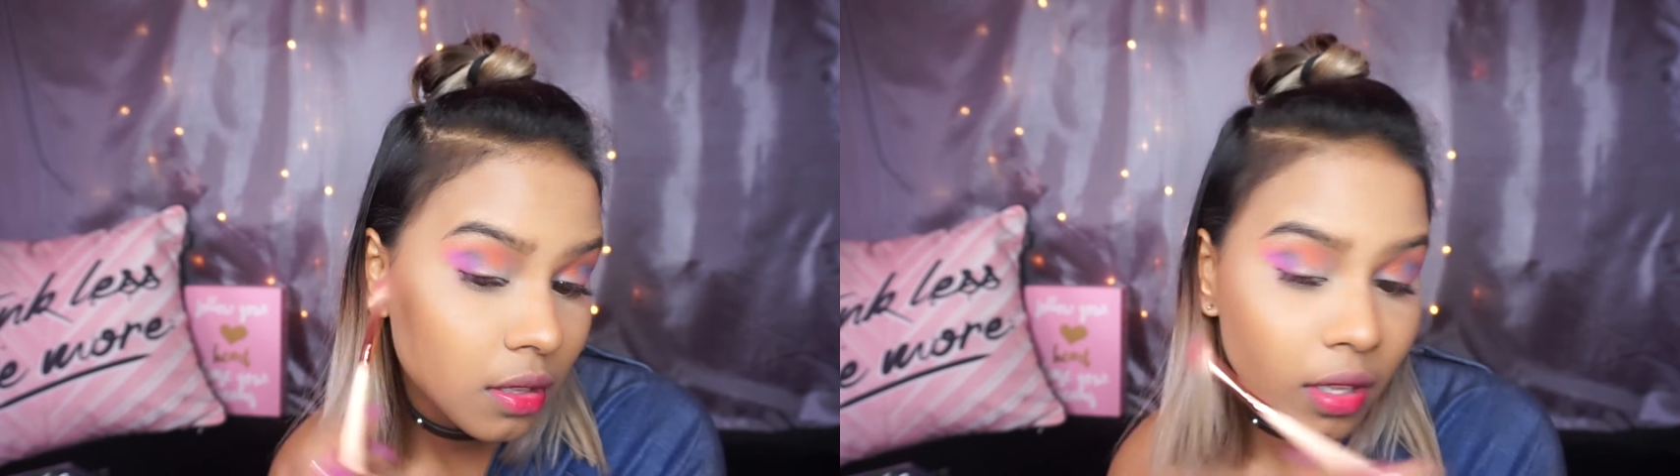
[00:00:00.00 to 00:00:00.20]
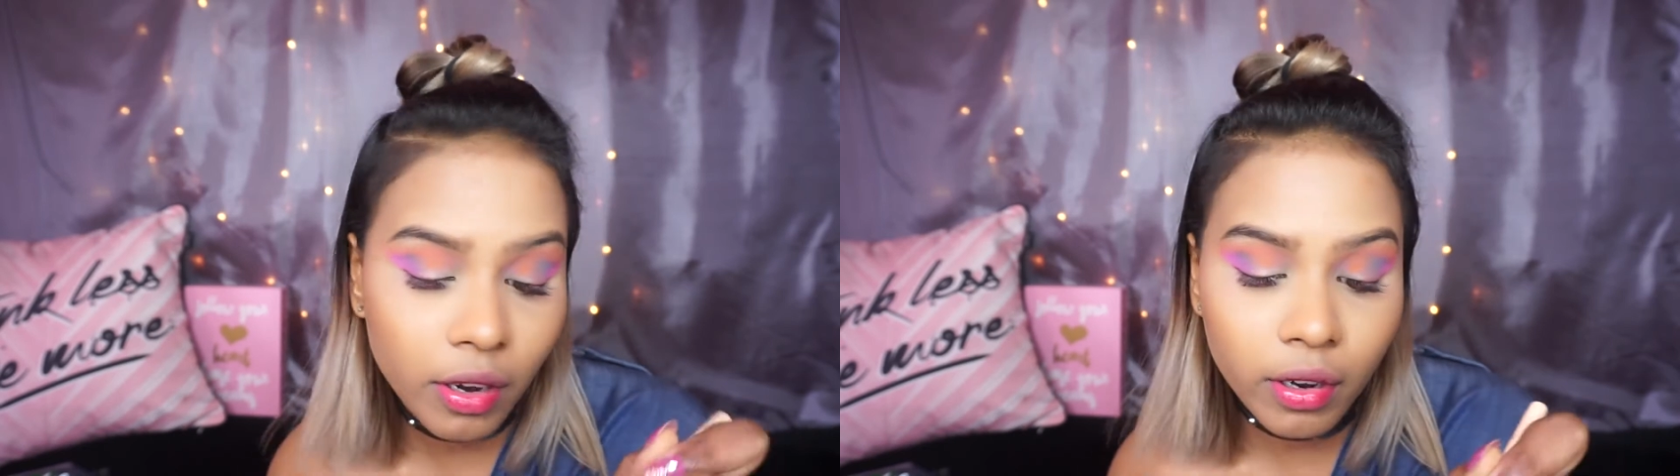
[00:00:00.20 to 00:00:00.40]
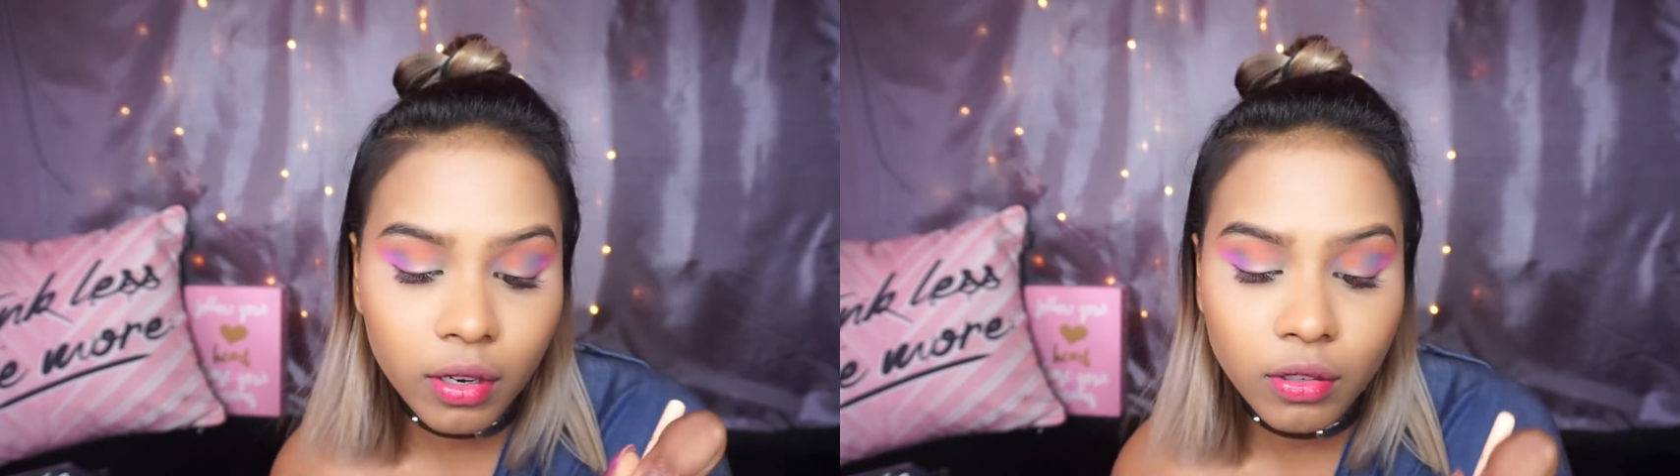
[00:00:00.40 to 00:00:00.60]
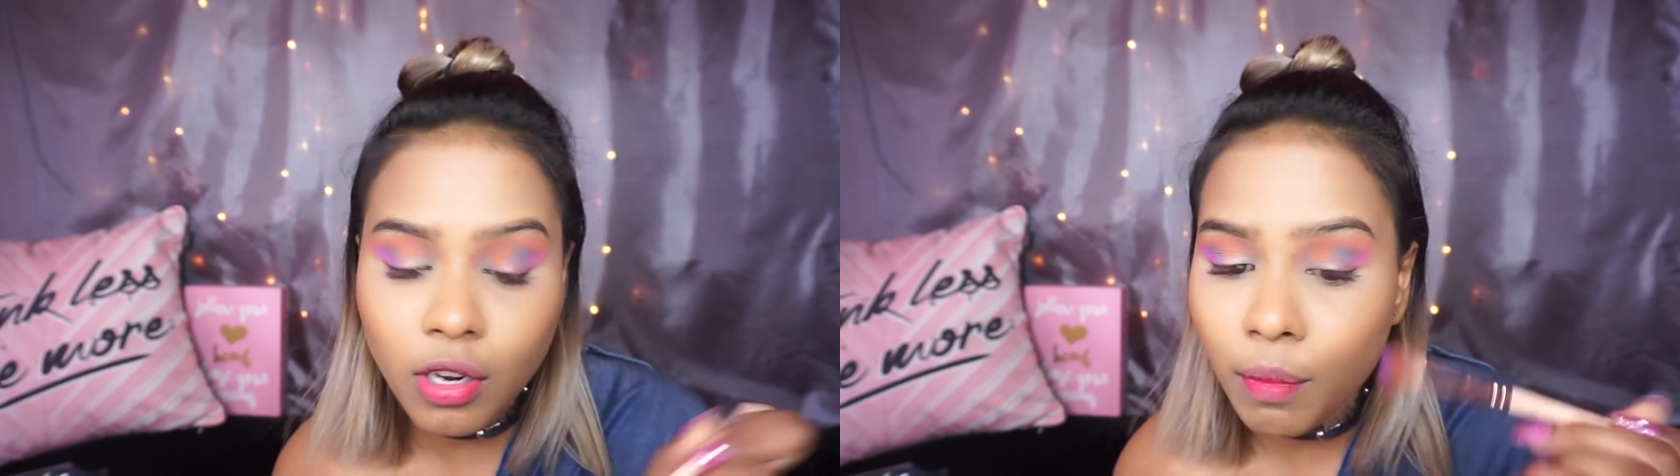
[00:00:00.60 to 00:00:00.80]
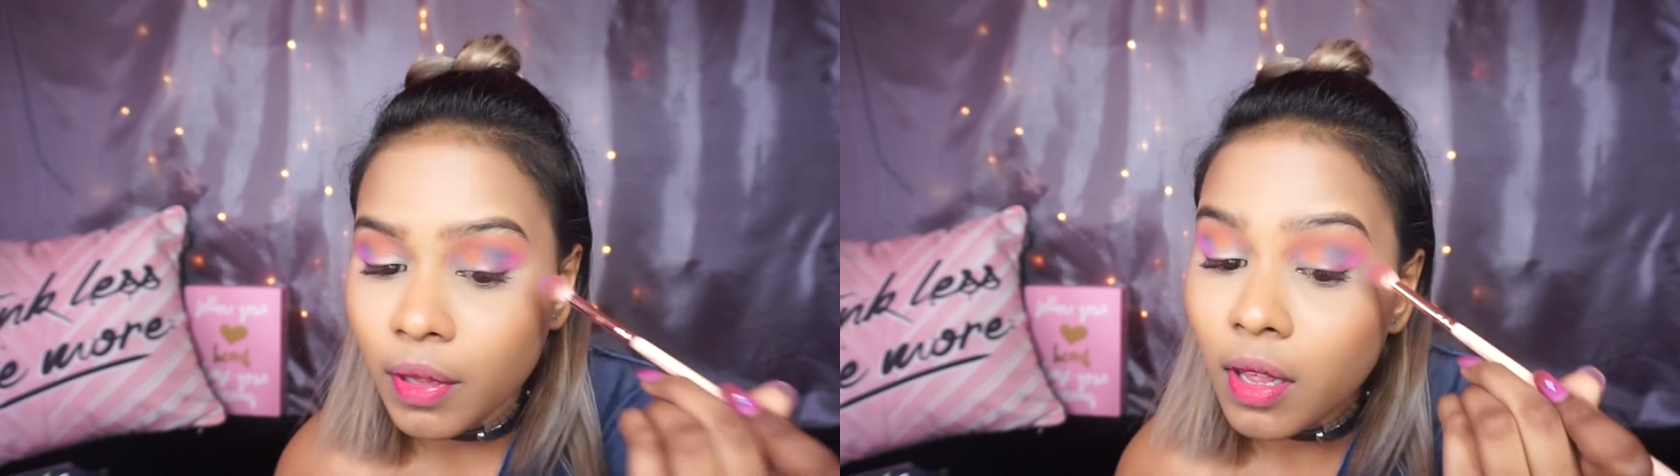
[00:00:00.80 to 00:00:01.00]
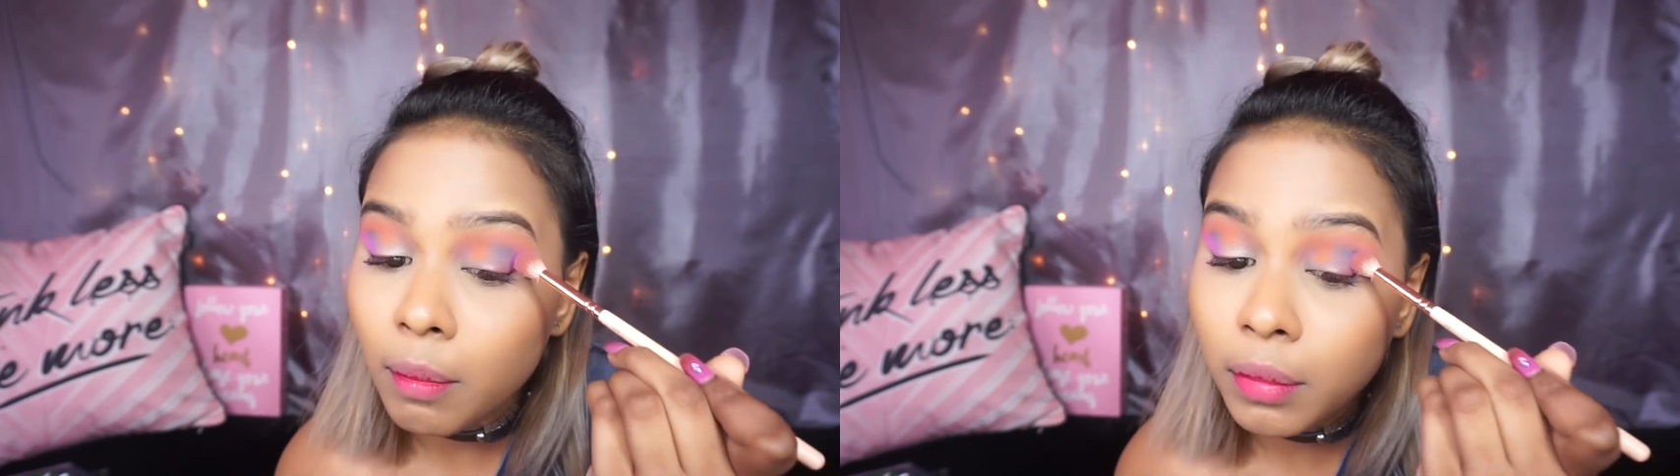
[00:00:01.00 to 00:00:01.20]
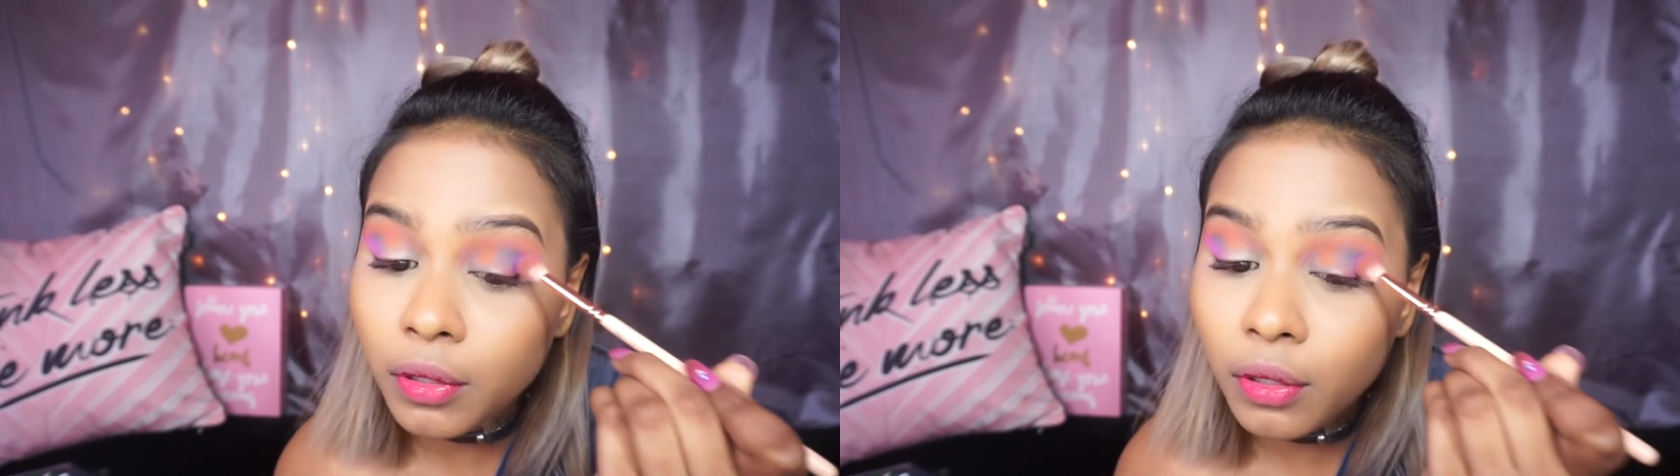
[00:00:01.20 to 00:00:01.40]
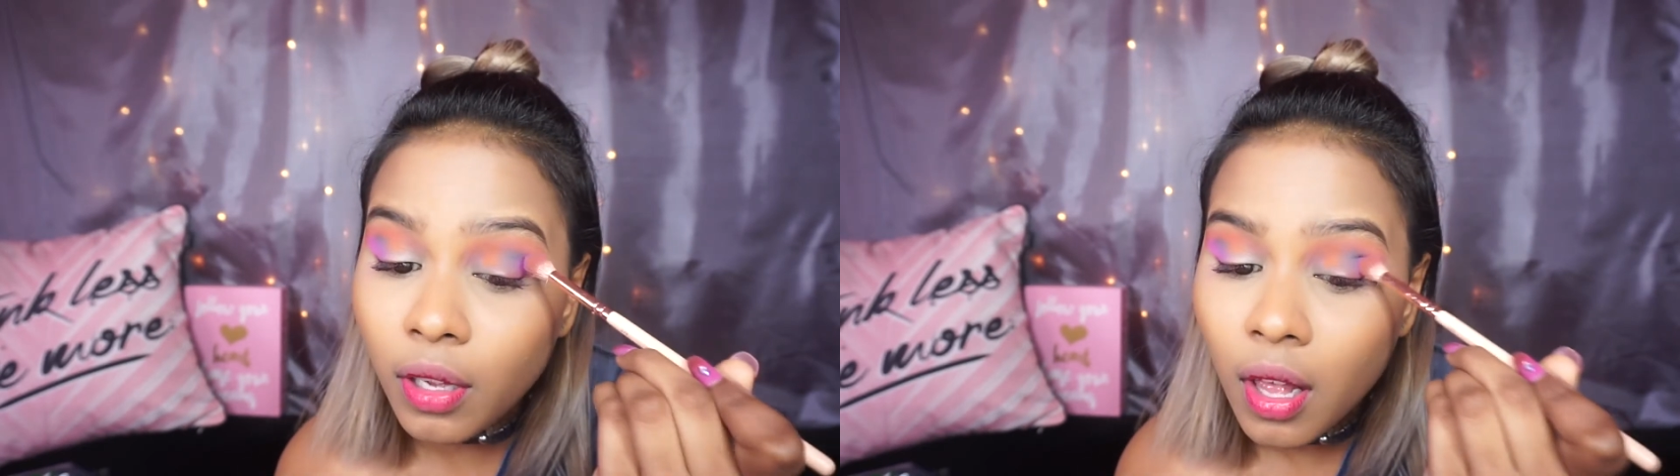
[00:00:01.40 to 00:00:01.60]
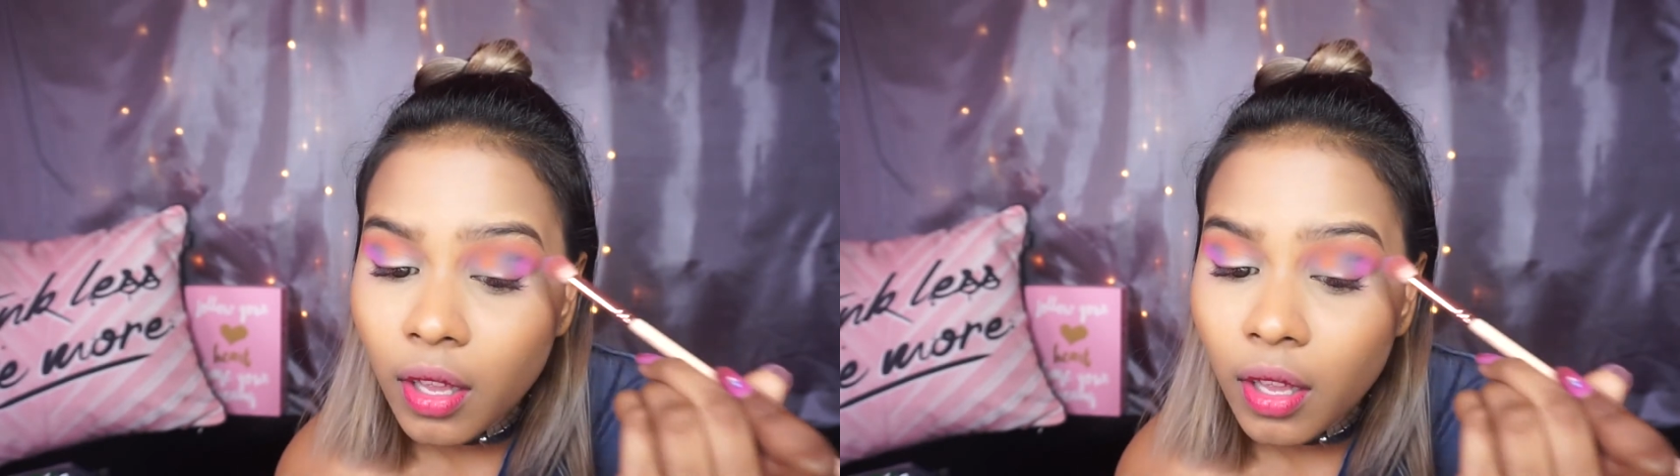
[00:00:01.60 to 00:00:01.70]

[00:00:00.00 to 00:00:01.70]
layer it on top of that blue.